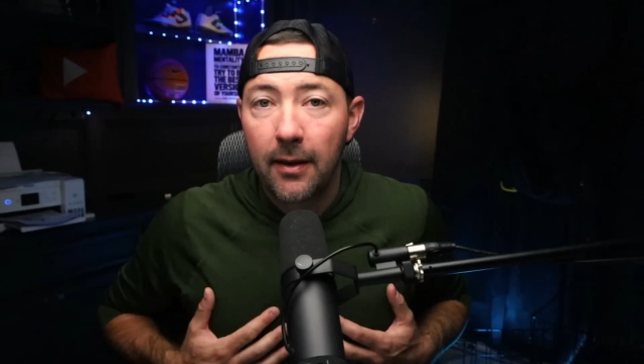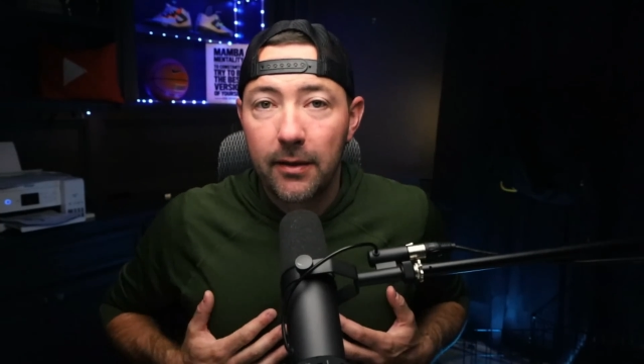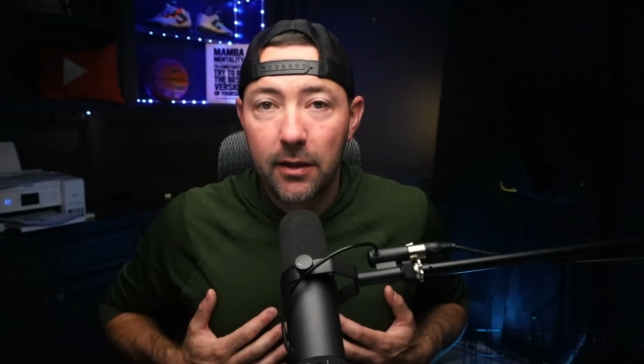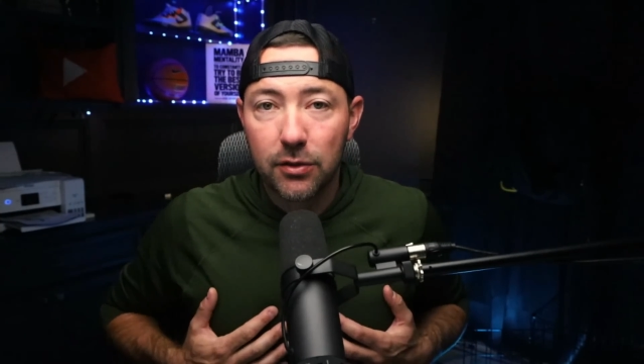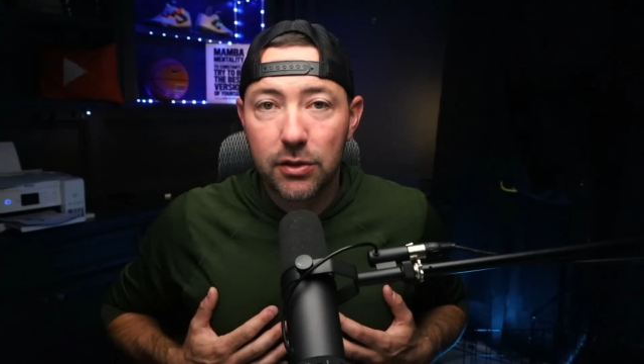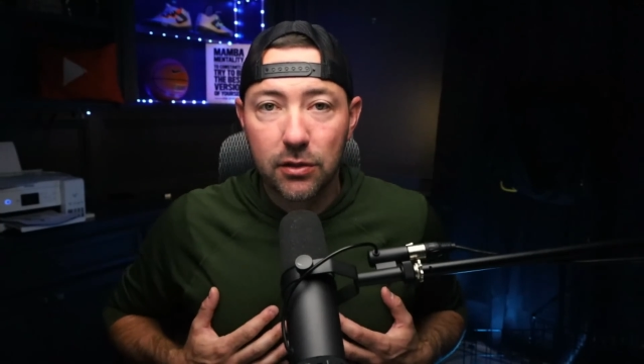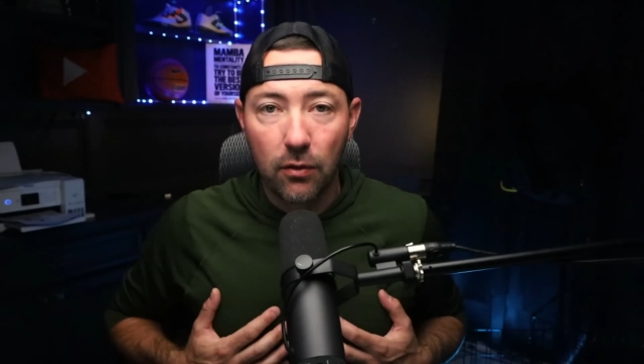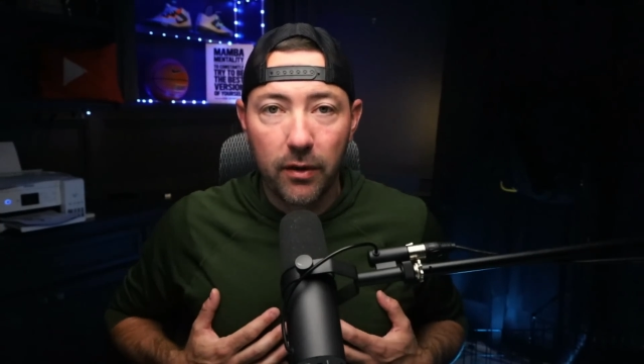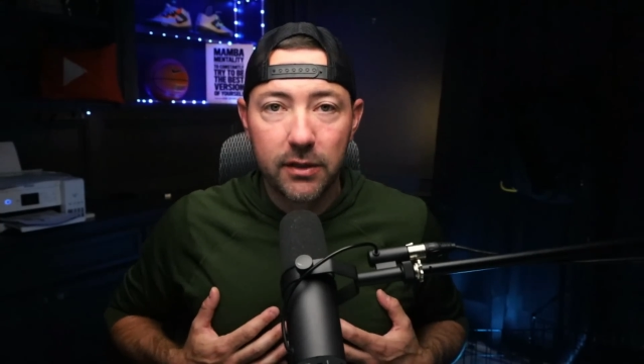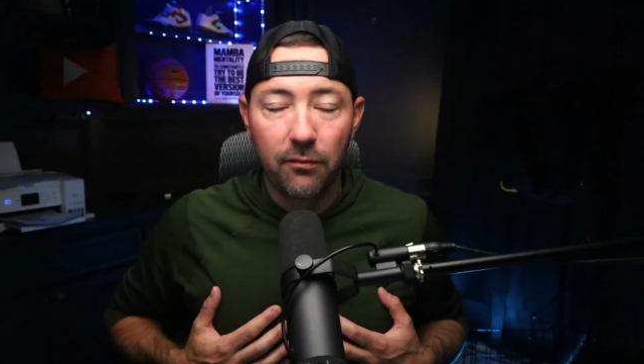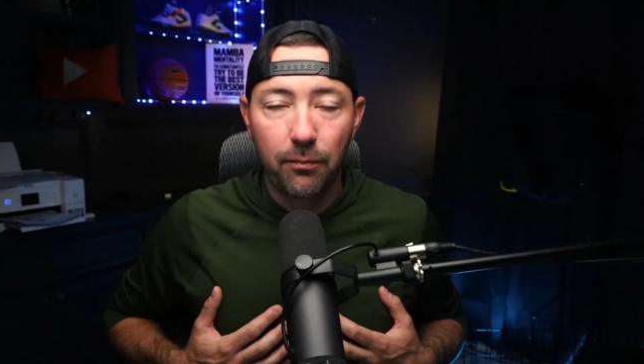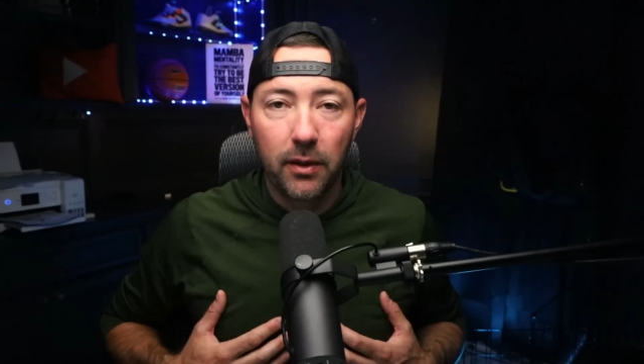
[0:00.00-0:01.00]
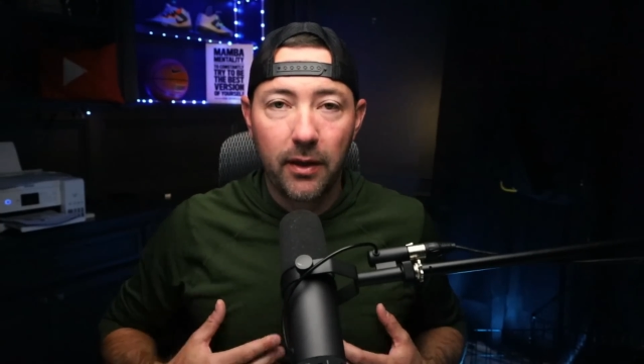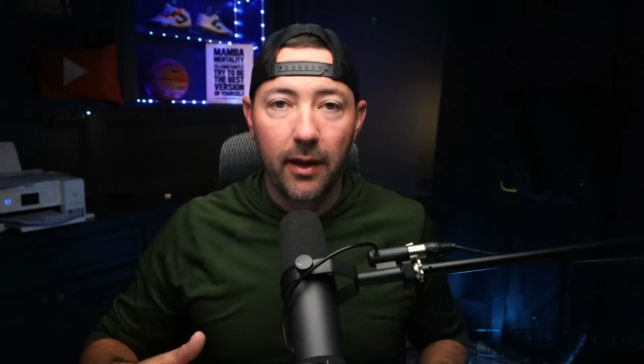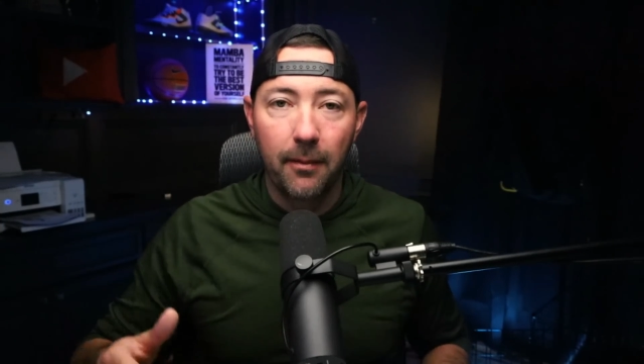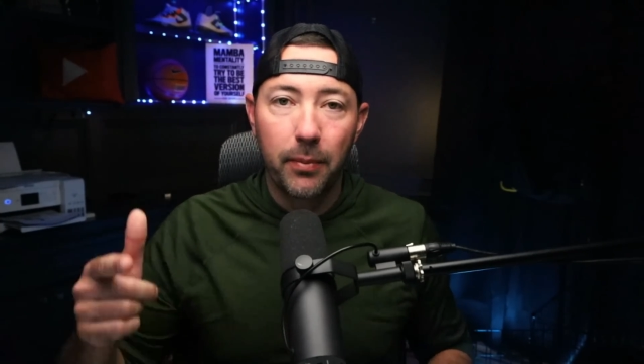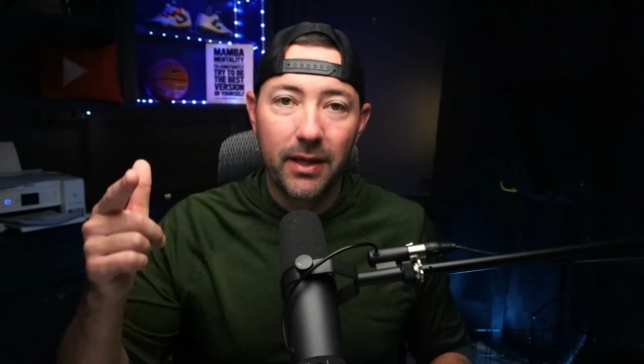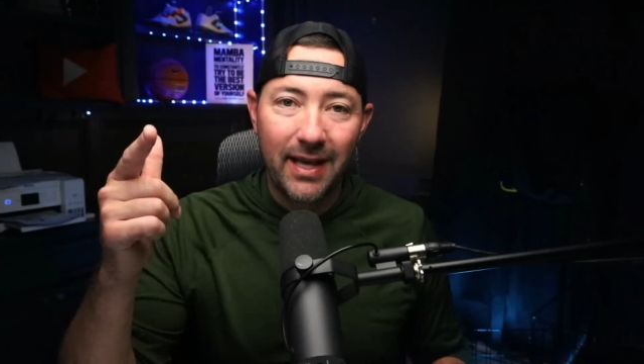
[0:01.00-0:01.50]
you know, stories of playing.
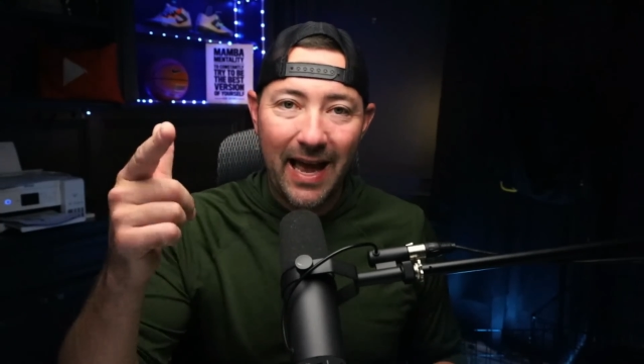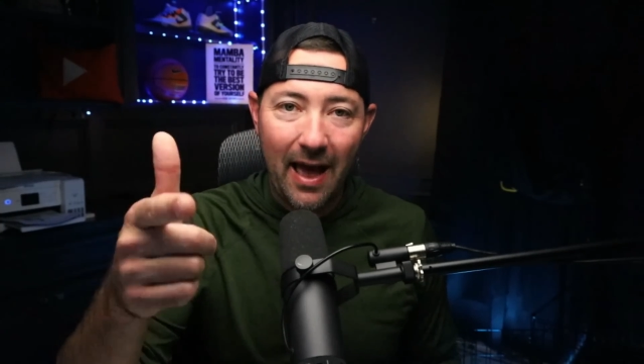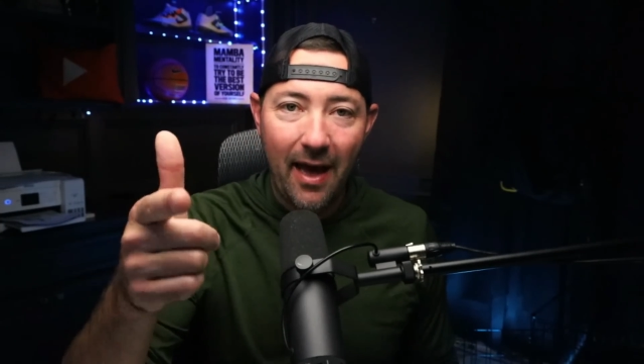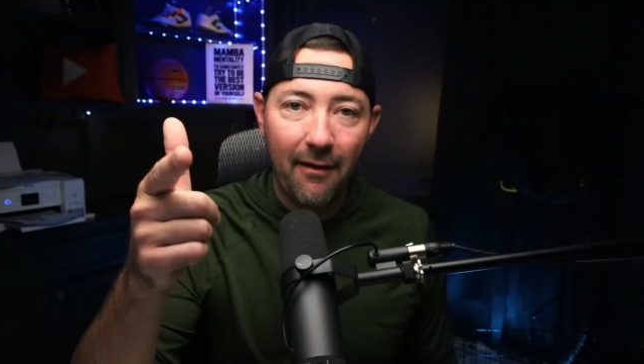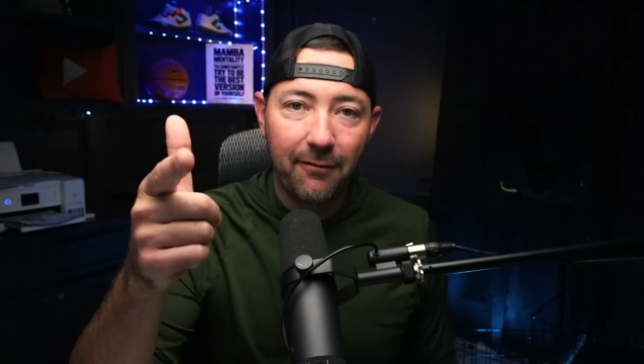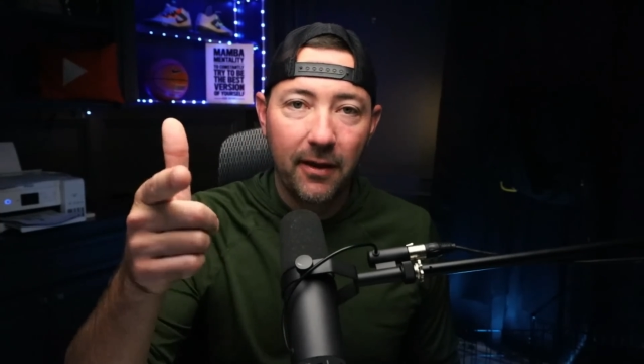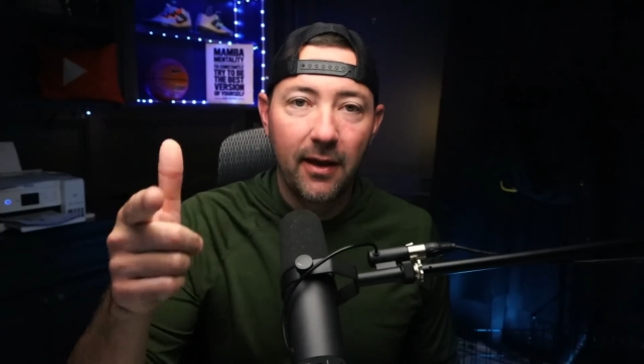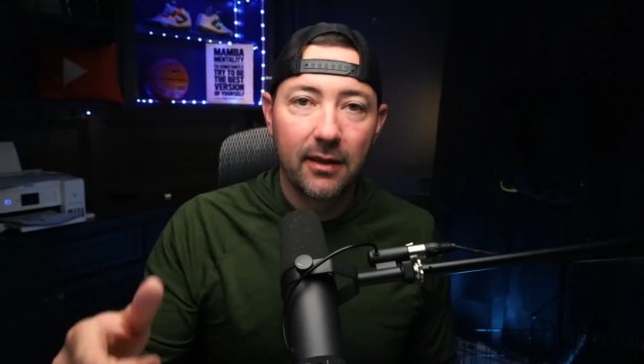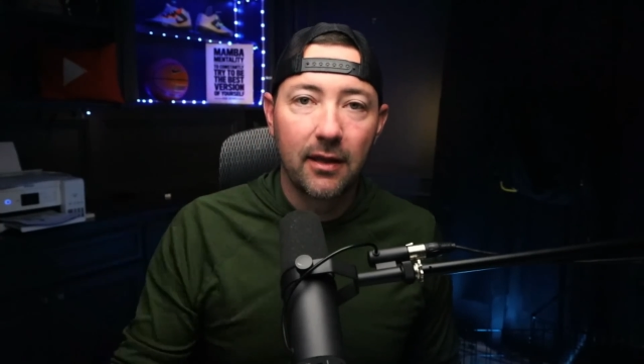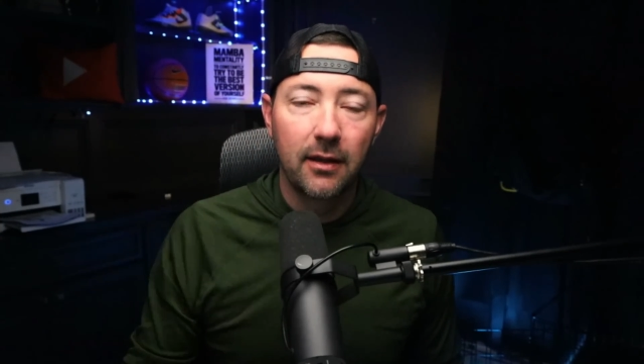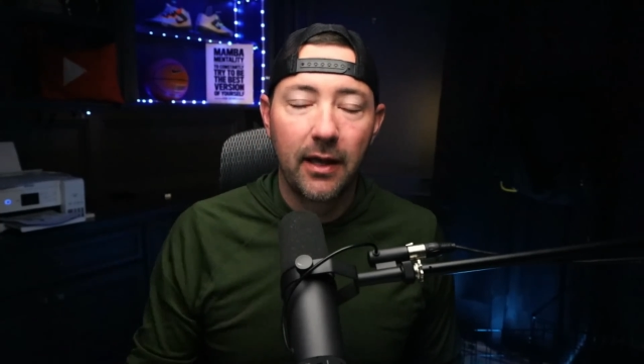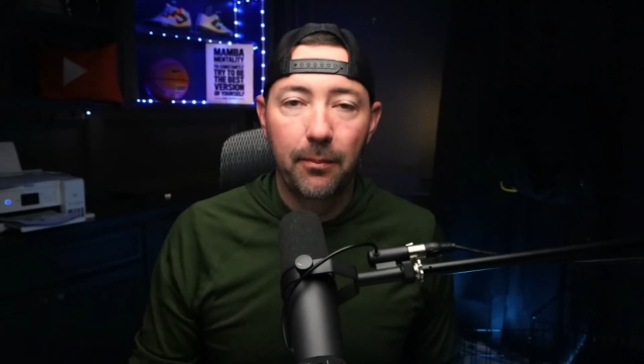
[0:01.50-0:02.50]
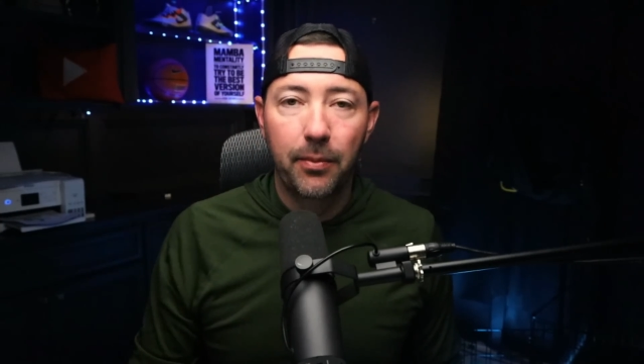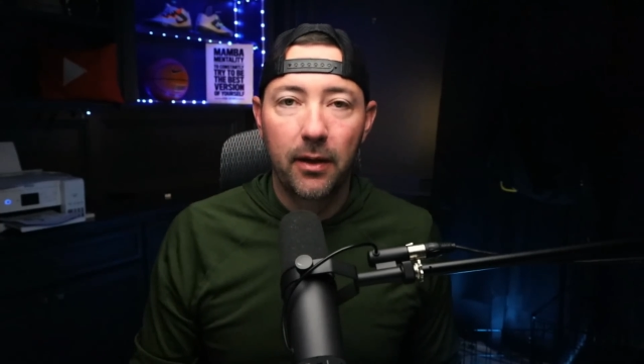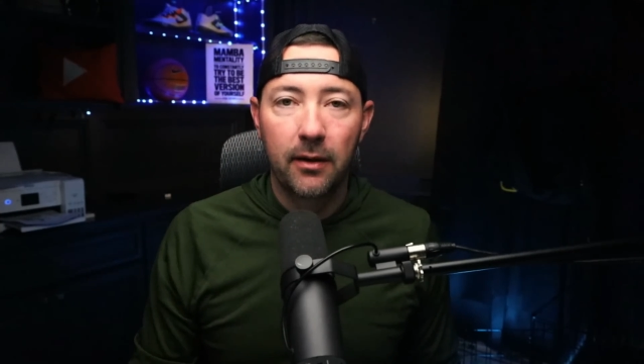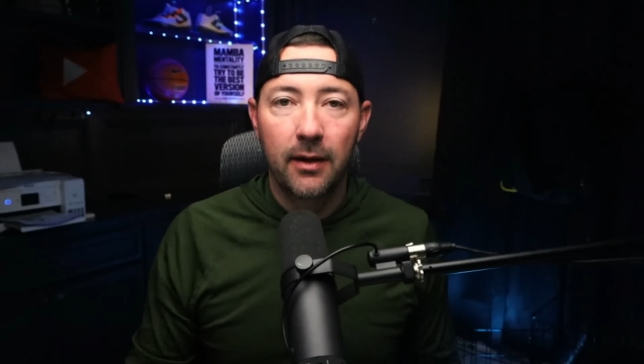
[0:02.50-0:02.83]
But you have to hit the like button.